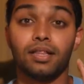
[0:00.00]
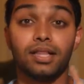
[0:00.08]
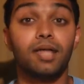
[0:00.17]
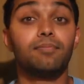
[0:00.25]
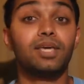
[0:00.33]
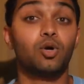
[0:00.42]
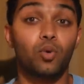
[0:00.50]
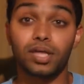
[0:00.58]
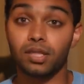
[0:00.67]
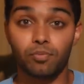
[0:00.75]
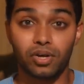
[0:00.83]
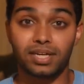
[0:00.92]
let me
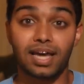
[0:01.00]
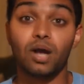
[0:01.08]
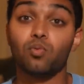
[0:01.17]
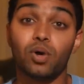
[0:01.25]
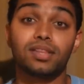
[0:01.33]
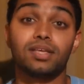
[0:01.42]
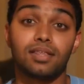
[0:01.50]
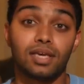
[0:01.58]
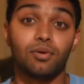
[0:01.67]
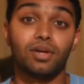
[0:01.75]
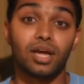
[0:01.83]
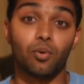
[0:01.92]
quickly break down what the
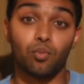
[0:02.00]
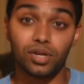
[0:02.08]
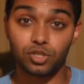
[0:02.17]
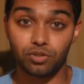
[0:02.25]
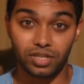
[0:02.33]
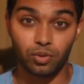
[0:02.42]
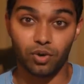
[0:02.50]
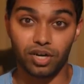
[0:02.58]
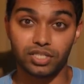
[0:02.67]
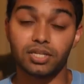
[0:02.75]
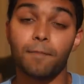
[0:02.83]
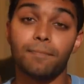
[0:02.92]
theory originally
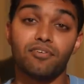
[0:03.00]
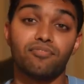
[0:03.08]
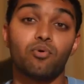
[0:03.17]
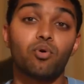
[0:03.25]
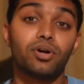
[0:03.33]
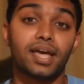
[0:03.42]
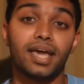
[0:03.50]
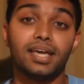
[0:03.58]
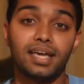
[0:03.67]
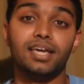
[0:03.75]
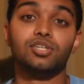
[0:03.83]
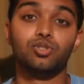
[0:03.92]
was before
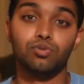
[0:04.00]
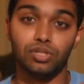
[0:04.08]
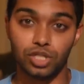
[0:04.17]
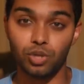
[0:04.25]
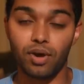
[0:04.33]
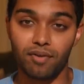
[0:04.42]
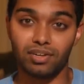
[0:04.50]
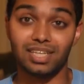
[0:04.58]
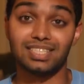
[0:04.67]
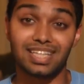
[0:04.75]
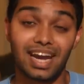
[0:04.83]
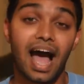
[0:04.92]
getting into new
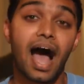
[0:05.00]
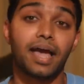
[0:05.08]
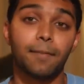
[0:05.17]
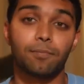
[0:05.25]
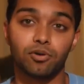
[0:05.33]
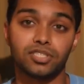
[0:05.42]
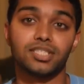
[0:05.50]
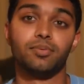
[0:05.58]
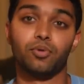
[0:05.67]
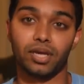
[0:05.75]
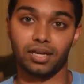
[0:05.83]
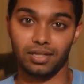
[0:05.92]
evidence that I am
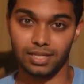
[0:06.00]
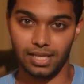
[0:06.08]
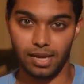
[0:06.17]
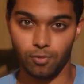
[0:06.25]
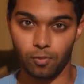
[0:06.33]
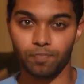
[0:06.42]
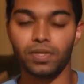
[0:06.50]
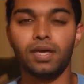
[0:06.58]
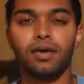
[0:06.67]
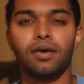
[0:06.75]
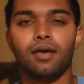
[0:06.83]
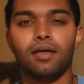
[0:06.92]
personally bringing to the table.
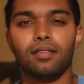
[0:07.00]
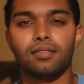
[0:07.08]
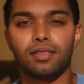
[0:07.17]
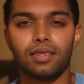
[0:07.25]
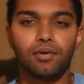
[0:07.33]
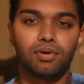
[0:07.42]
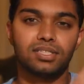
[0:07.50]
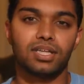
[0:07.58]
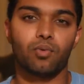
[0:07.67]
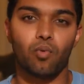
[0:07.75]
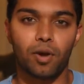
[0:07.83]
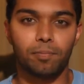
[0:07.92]
The theory is
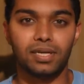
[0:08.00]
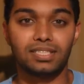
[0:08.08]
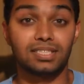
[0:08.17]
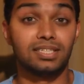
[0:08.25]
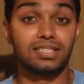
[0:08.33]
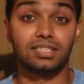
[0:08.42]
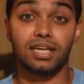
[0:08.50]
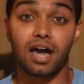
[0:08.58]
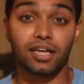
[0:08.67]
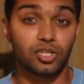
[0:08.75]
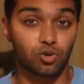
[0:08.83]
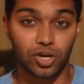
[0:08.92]
that One Piece is
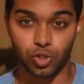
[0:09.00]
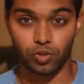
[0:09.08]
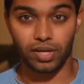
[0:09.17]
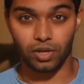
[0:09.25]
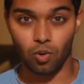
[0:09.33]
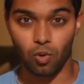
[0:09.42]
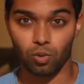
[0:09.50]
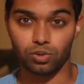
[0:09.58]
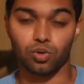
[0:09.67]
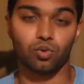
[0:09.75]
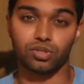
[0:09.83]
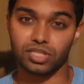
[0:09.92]
not a treasure like
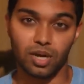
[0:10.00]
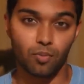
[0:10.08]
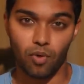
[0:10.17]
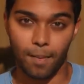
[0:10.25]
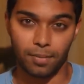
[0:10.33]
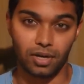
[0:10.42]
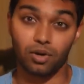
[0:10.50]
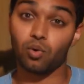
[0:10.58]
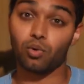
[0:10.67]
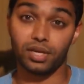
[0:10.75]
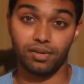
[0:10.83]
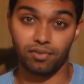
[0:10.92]
gold or some weapon
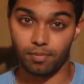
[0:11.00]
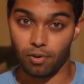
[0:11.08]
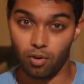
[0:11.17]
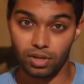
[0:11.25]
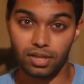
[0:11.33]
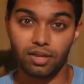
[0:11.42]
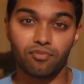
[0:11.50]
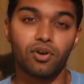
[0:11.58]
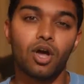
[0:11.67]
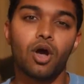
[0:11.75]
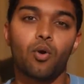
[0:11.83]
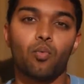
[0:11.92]
or even a
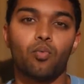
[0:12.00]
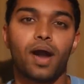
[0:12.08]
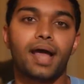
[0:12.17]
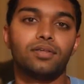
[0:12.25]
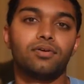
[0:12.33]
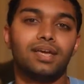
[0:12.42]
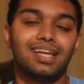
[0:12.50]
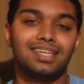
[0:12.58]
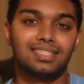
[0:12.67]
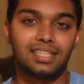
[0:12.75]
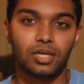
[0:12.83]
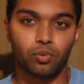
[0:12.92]
poneglyph, rather it
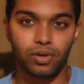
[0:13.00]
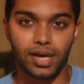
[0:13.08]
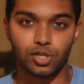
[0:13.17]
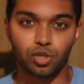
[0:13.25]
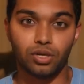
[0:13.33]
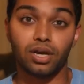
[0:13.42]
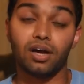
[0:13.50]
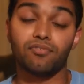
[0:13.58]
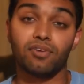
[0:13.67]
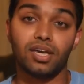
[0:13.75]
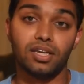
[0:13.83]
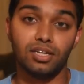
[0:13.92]
is the creation
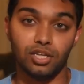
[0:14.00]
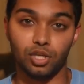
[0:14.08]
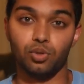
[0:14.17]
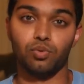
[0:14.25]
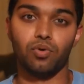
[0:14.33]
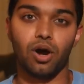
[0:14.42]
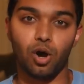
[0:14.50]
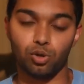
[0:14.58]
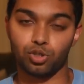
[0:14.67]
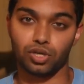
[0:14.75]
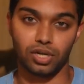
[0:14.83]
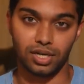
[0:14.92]
of a new
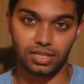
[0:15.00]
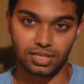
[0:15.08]
ocean